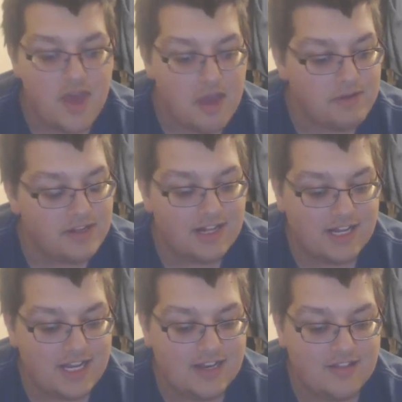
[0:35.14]
very
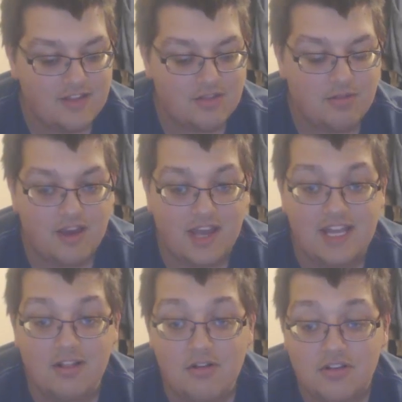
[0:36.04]
clean in this.
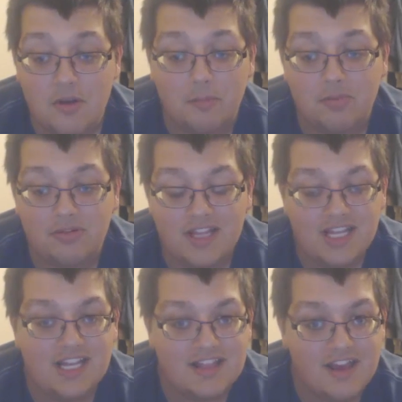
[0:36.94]
Like, he looks
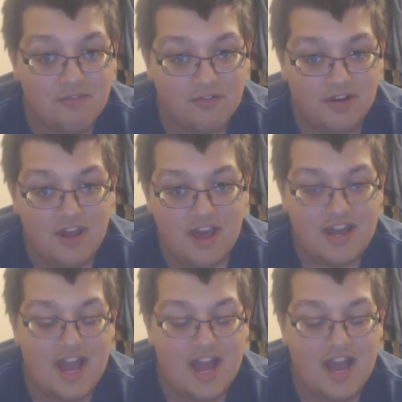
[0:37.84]
completely different